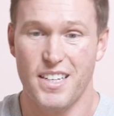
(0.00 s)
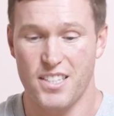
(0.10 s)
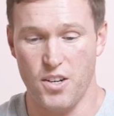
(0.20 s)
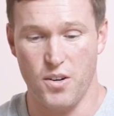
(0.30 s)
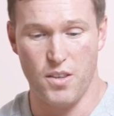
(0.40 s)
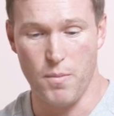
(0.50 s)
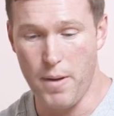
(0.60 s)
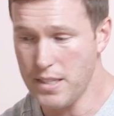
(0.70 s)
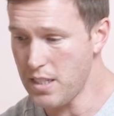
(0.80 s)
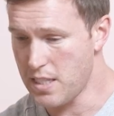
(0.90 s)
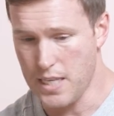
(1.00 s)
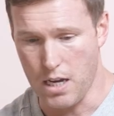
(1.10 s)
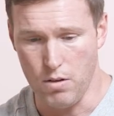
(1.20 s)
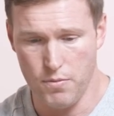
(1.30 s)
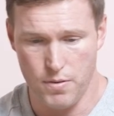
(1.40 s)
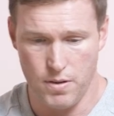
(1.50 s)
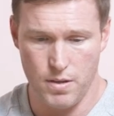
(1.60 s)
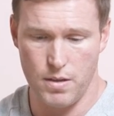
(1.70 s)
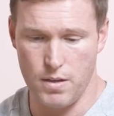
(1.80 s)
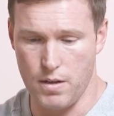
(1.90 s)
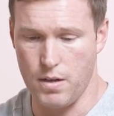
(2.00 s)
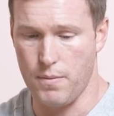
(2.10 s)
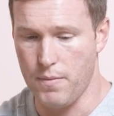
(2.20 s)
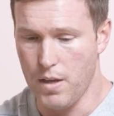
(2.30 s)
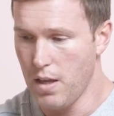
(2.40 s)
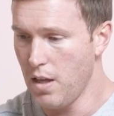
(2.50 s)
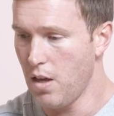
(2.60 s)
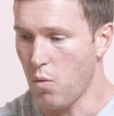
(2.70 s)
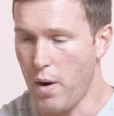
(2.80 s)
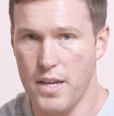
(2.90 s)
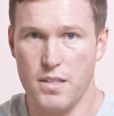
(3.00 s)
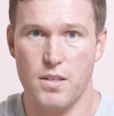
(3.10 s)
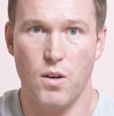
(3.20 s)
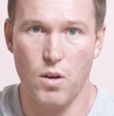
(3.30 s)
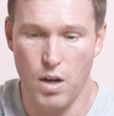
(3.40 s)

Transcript: So the base itself weighs